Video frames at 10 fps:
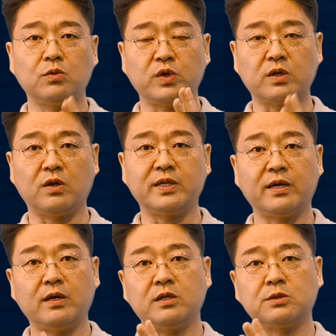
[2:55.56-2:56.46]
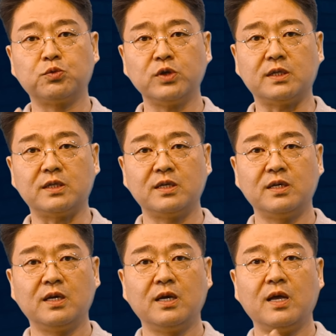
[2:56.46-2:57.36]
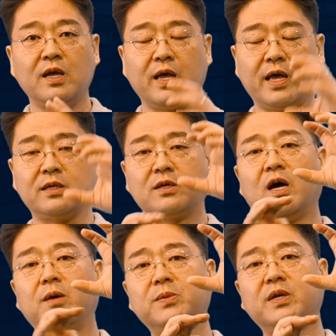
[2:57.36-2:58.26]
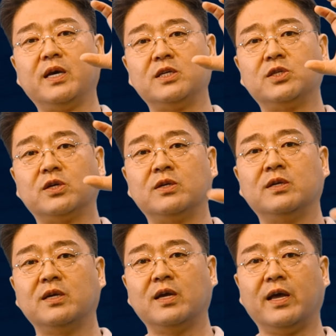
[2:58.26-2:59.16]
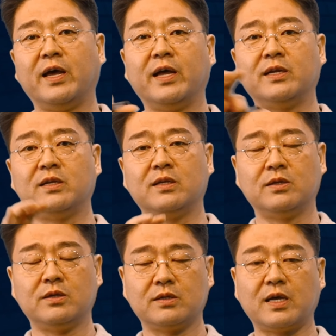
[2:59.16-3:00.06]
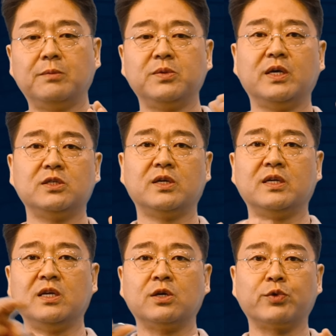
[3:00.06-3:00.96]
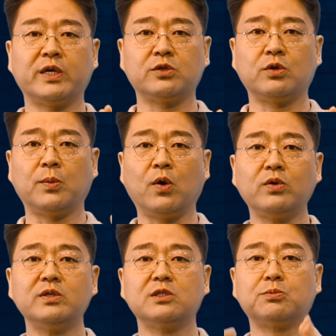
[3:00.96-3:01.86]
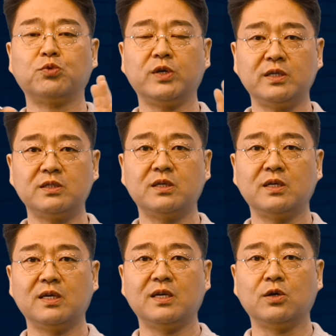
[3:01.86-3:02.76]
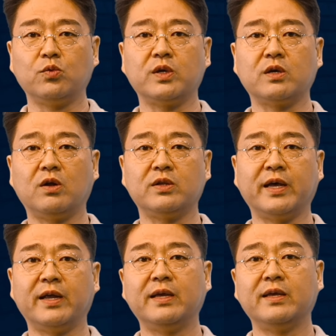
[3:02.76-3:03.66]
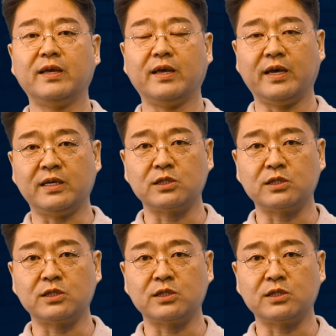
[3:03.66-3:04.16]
We call that a sprint. And combination and integration of all these sprints, we call that a